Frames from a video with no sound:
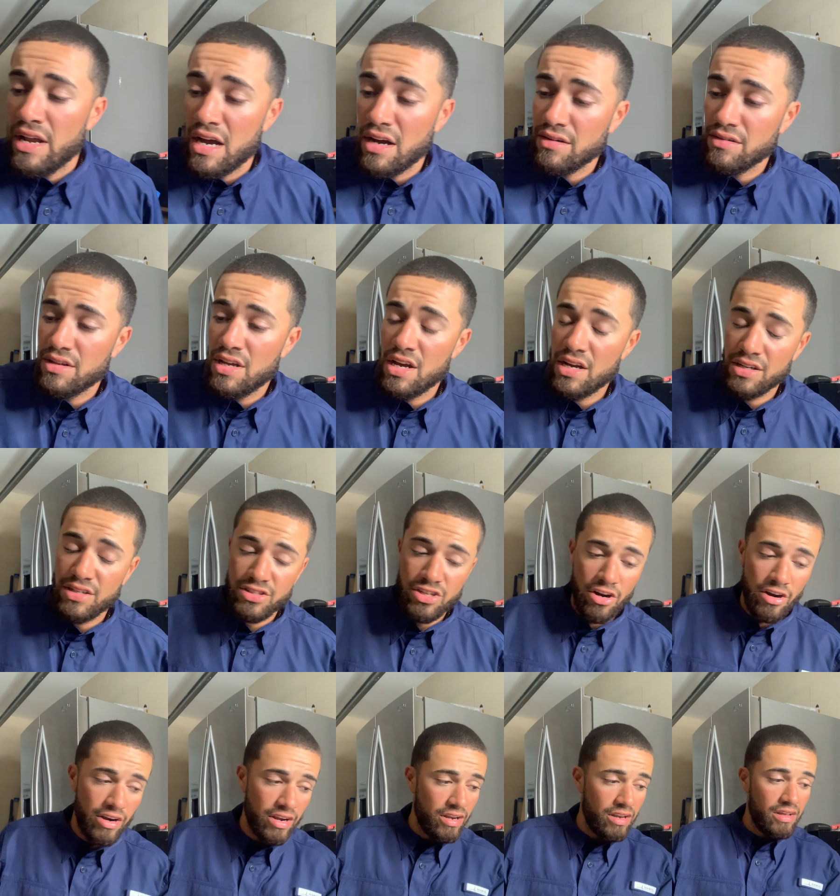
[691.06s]
out
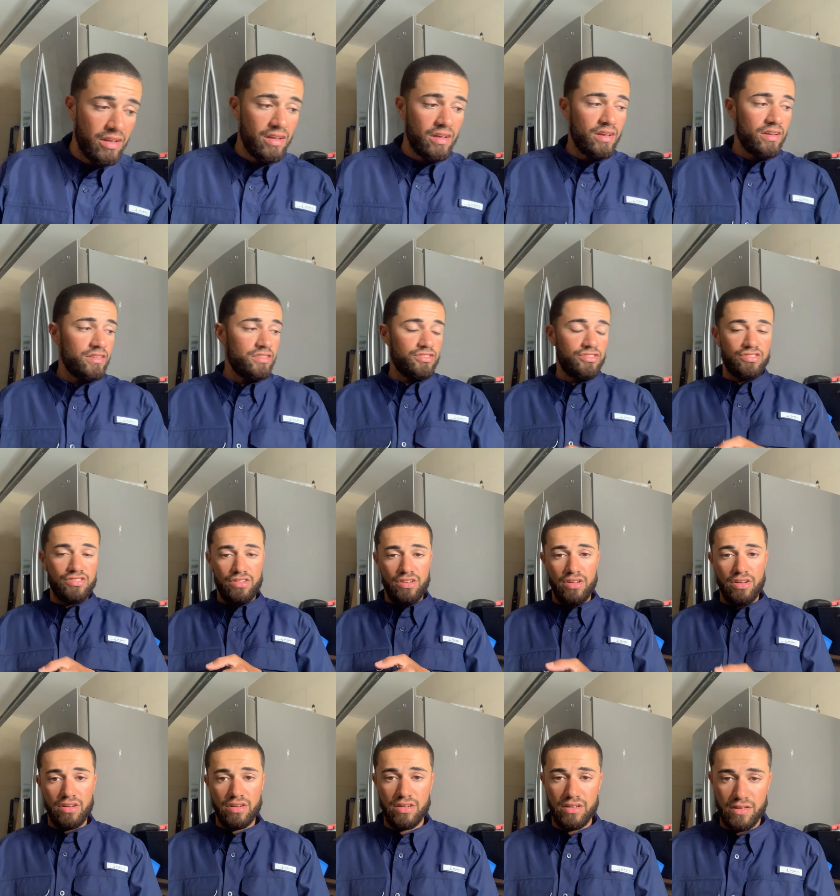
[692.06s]
targeting
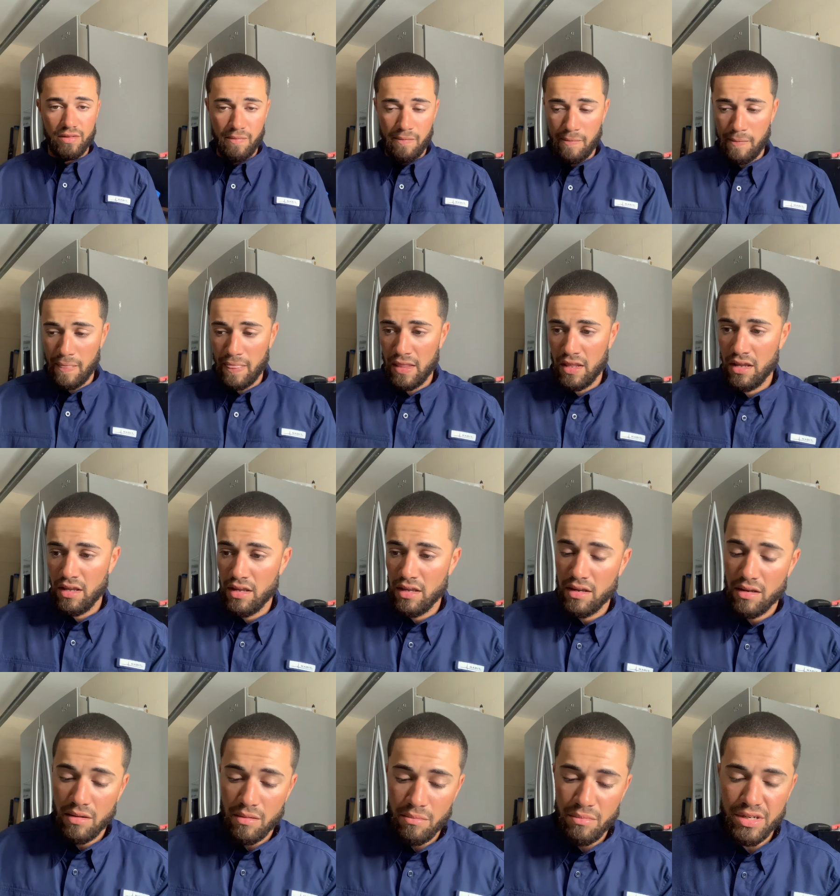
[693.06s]
snook,
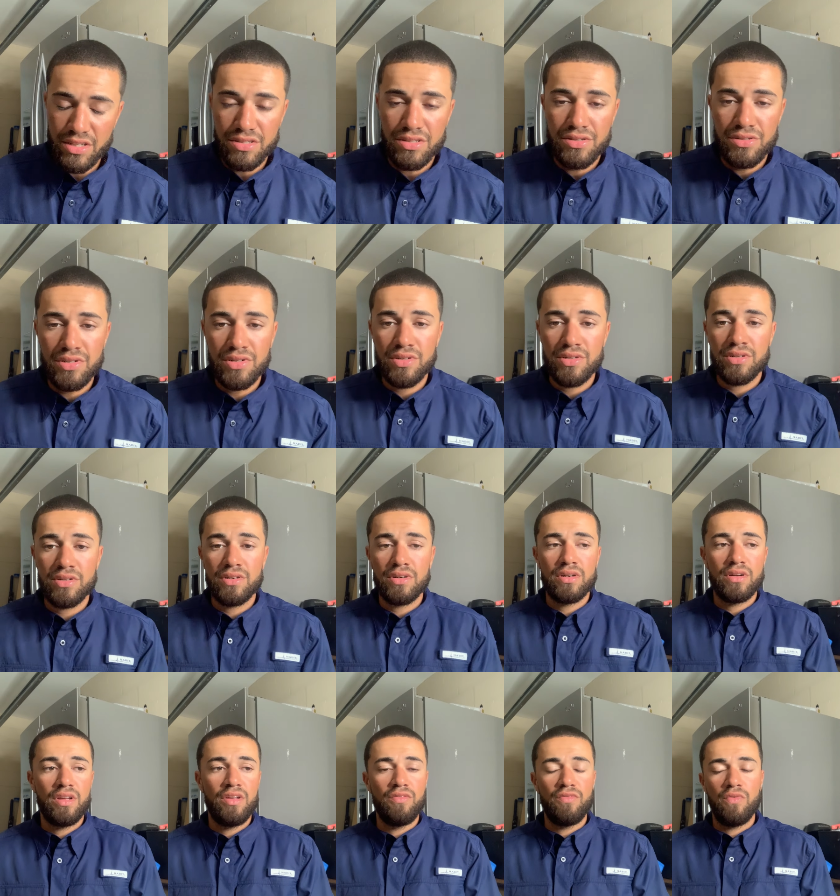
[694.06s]
make sure you're
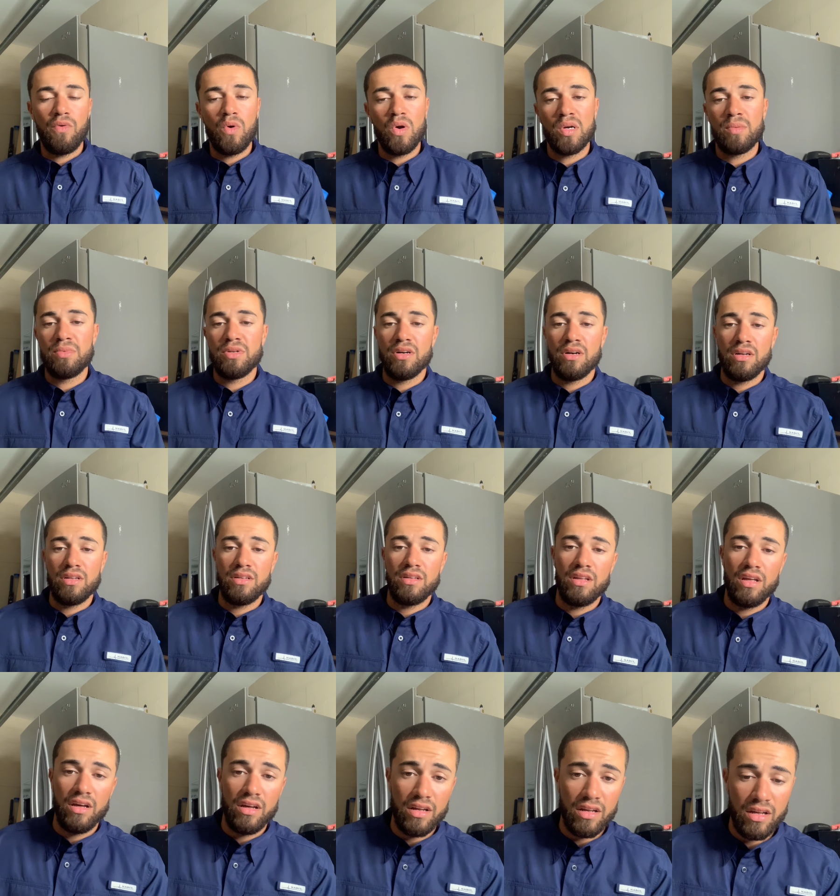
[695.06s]
informed on
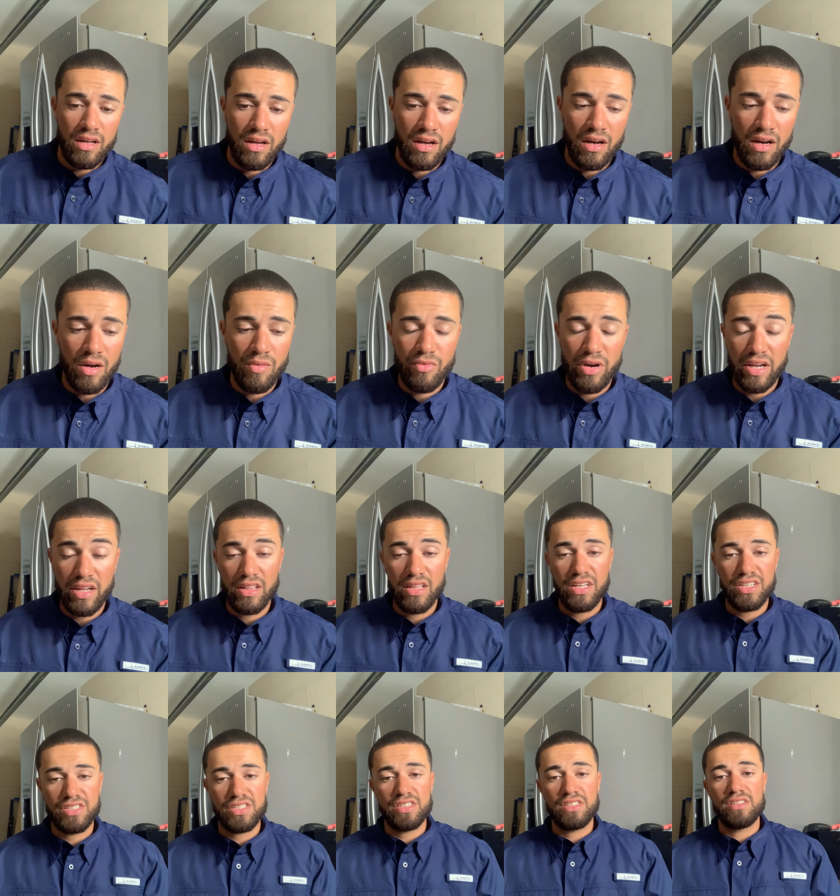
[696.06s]
the
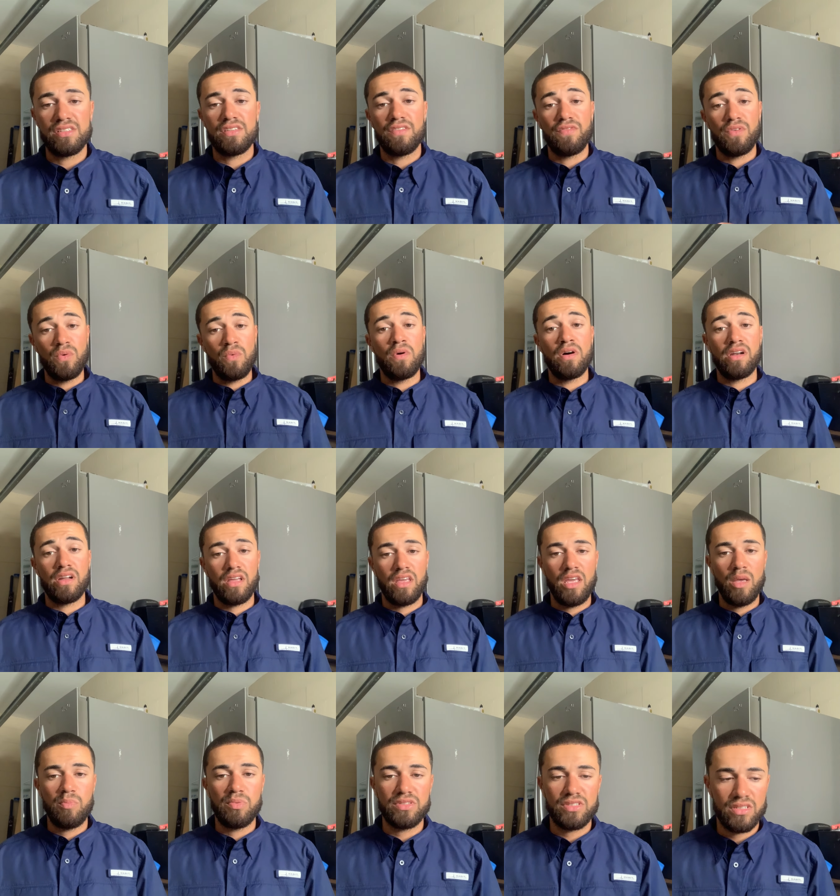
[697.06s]
regulations if you want to
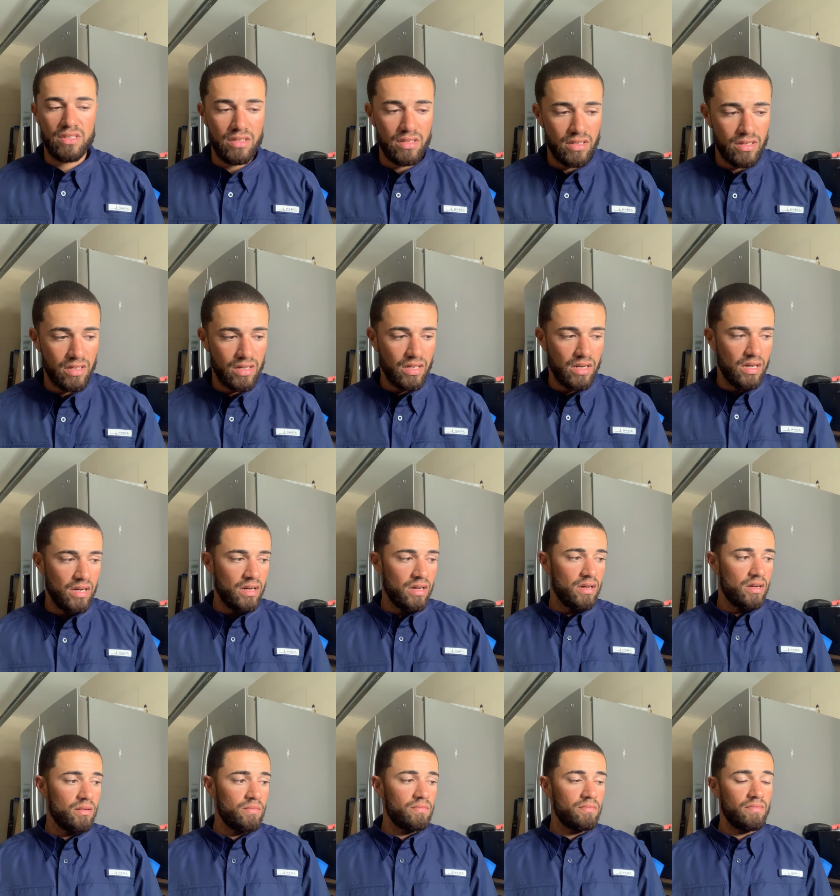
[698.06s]
keep a snook.
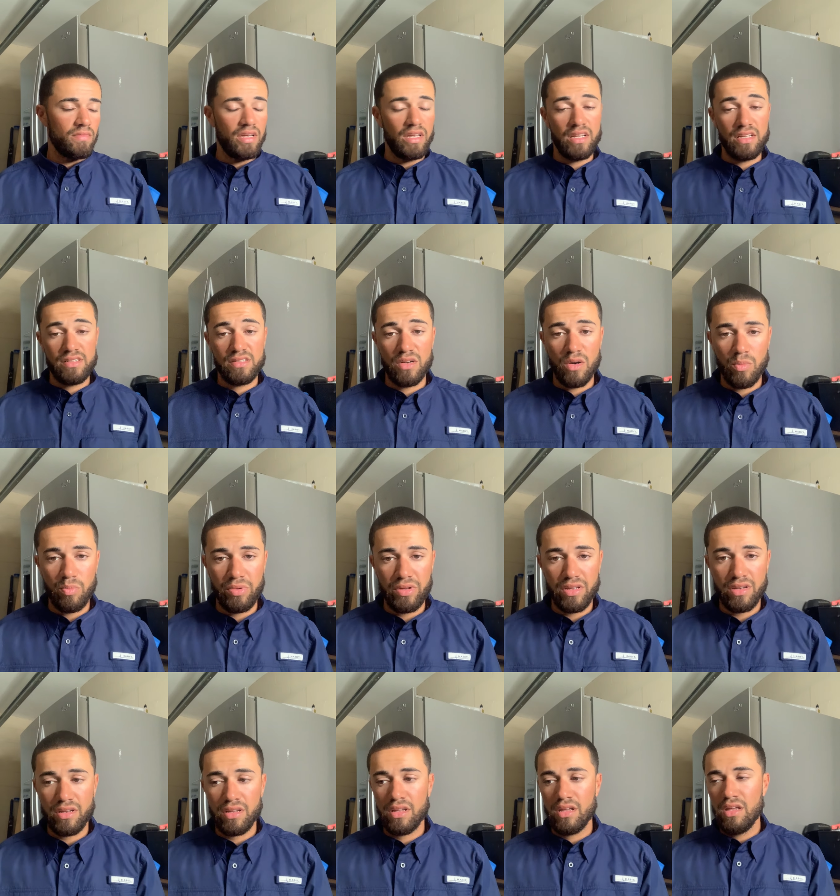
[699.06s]
It is
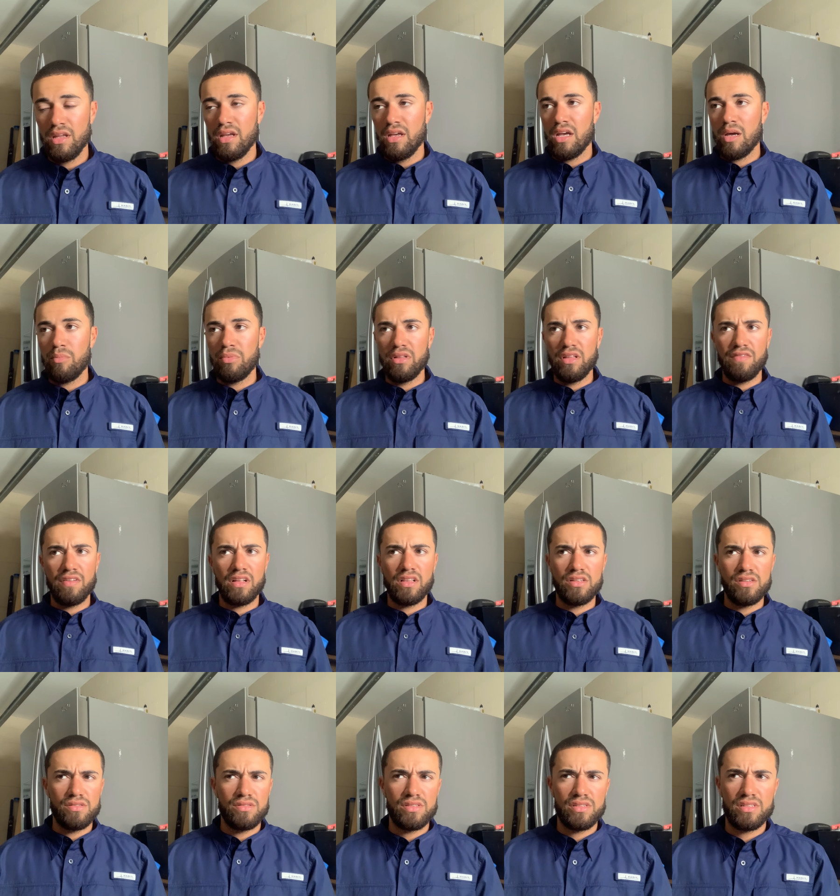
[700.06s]
open. I believe it
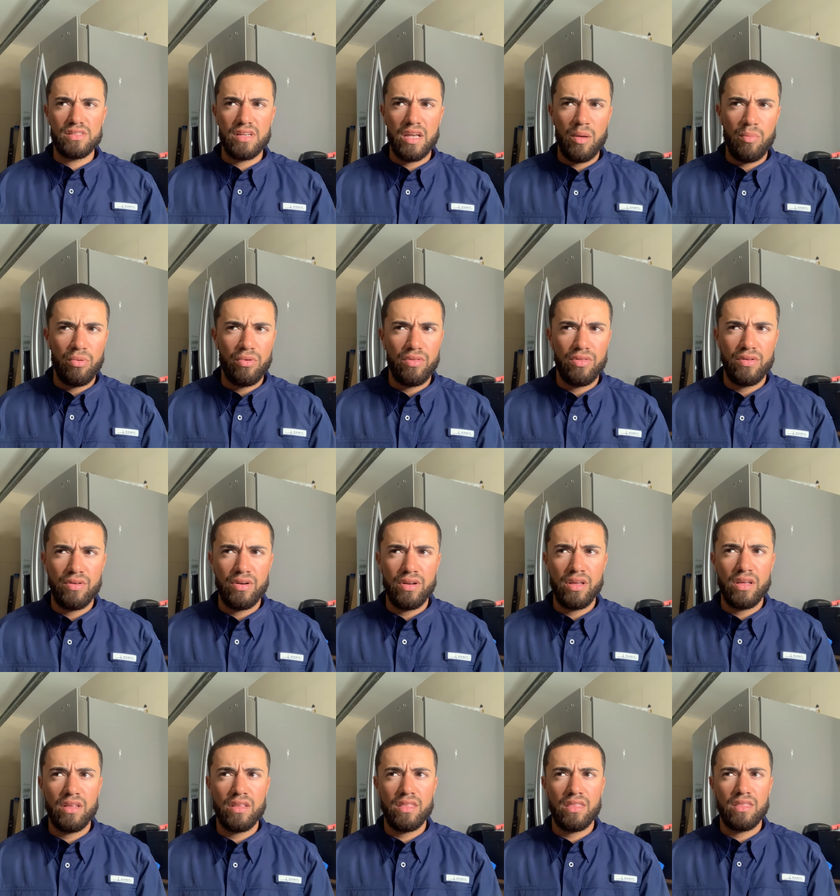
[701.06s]
closes April
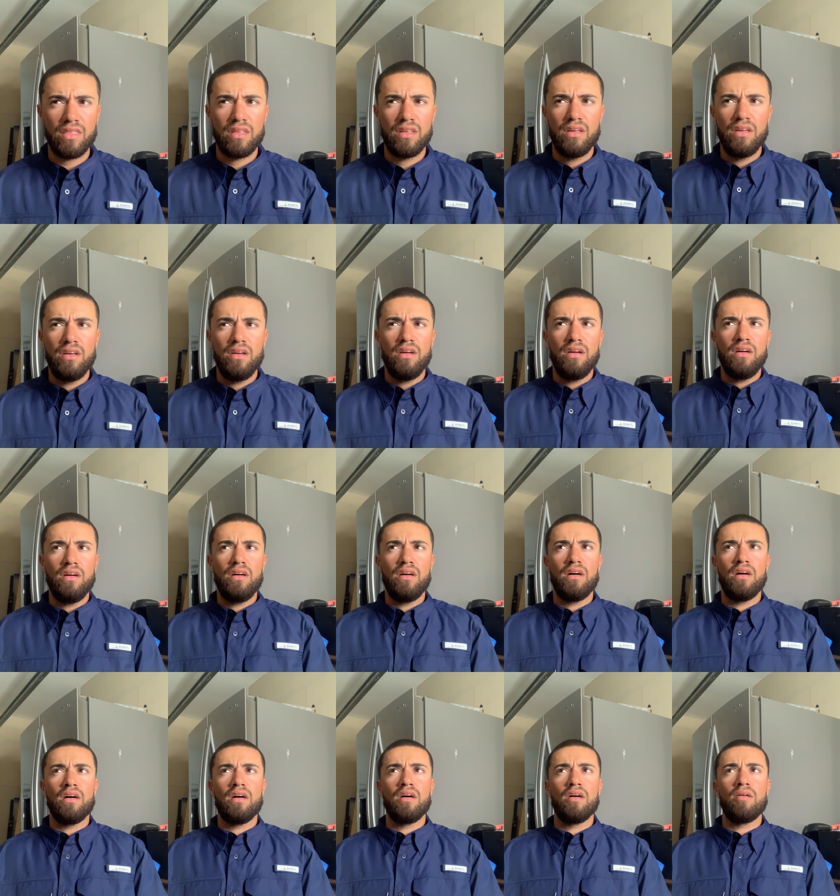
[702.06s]
30th.
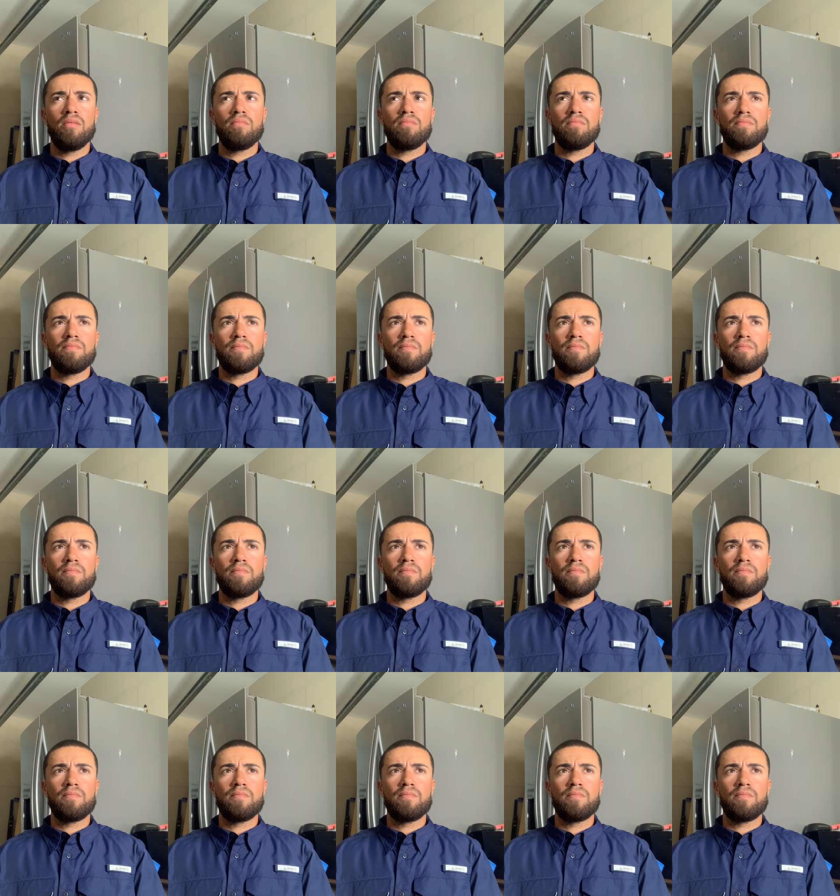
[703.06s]
I